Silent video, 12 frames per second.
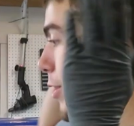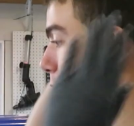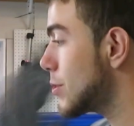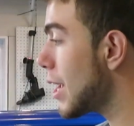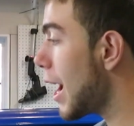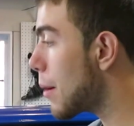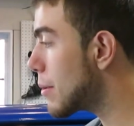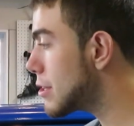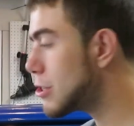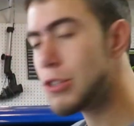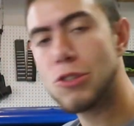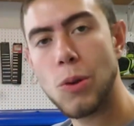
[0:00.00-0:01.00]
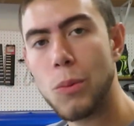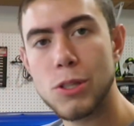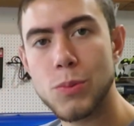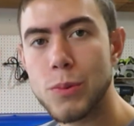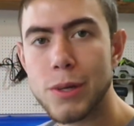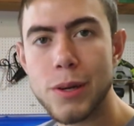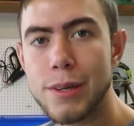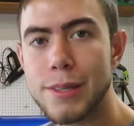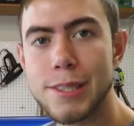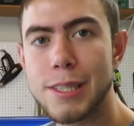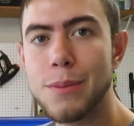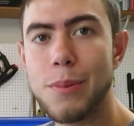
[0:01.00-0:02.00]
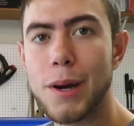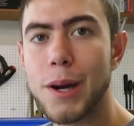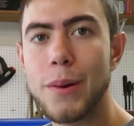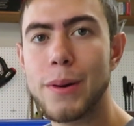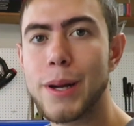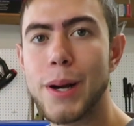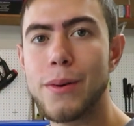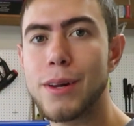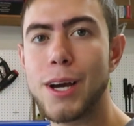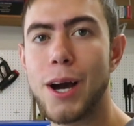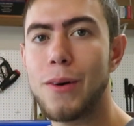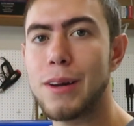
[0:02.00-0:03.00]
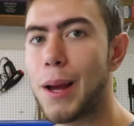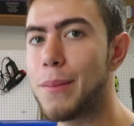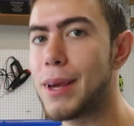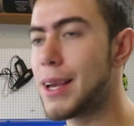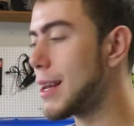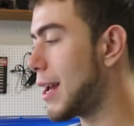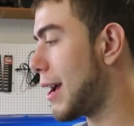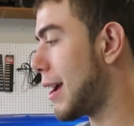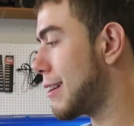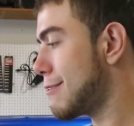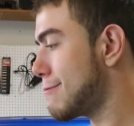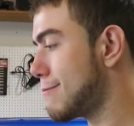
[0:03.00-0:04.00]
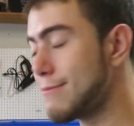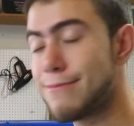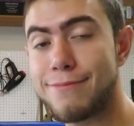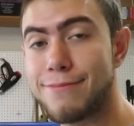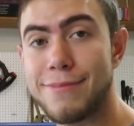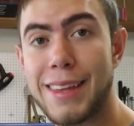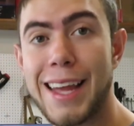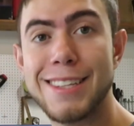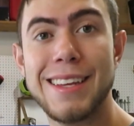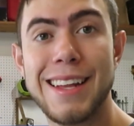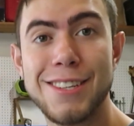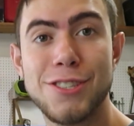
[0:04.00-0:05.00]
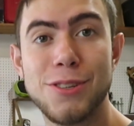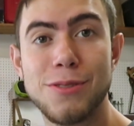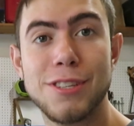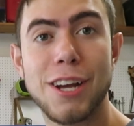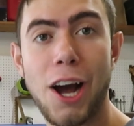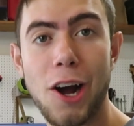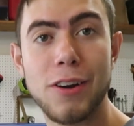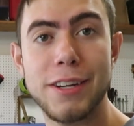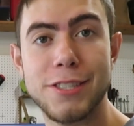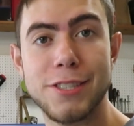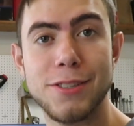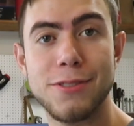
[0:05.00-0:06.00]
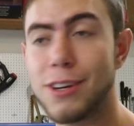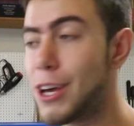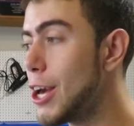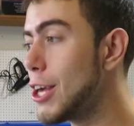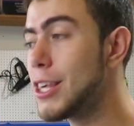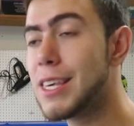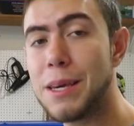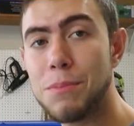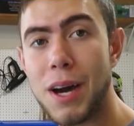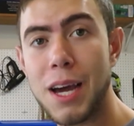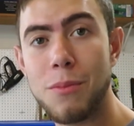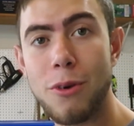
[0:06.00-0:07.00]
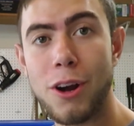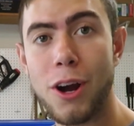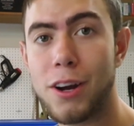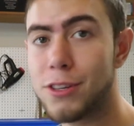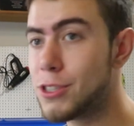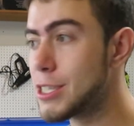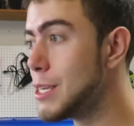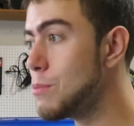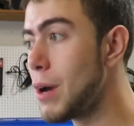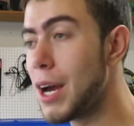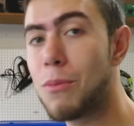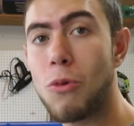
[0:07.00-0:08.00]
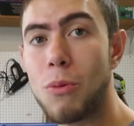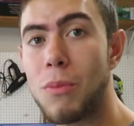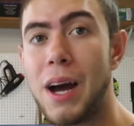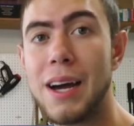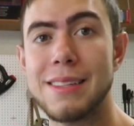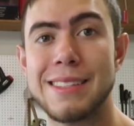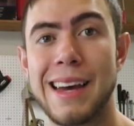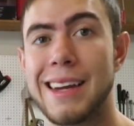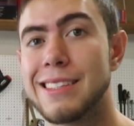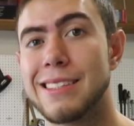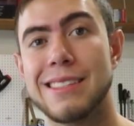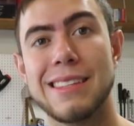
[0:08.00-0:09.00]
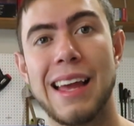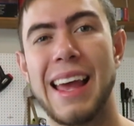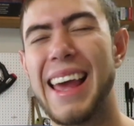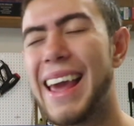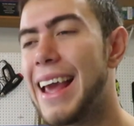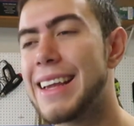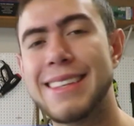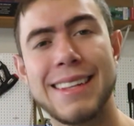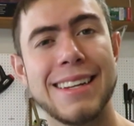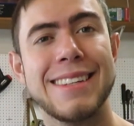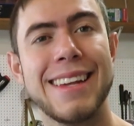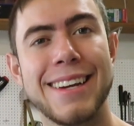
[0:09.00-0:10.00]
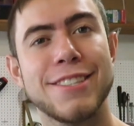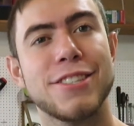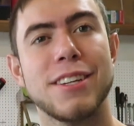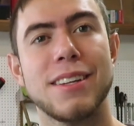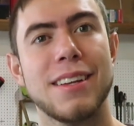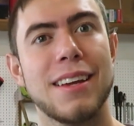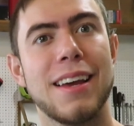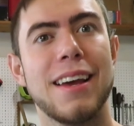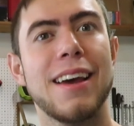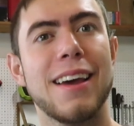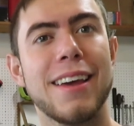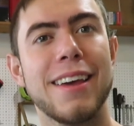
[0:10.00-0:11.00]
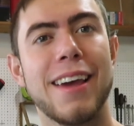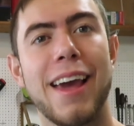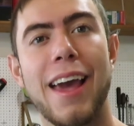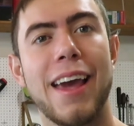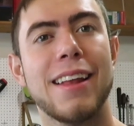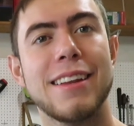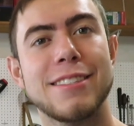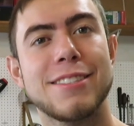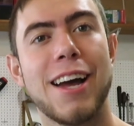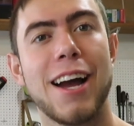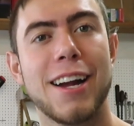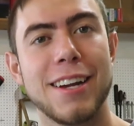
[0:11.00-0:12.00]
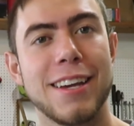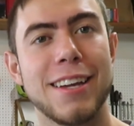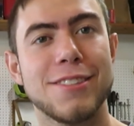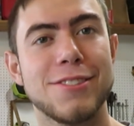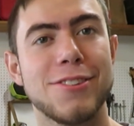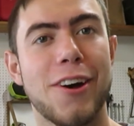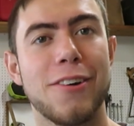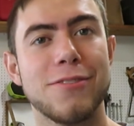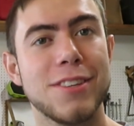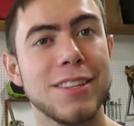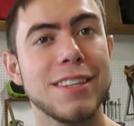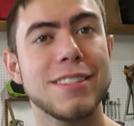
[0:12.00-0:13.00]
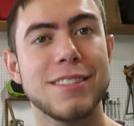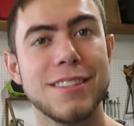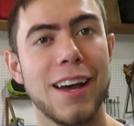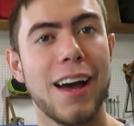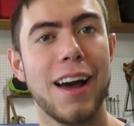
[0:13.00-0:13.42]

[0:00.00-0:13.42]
so yeah, I mean, there's just so much more to go. You just keep on going and going and going. I mean, it's an issue. It's a car issue. You keep buying more cars and you keep buying more mods. It's an addiction. And it's not going to get solved. At least,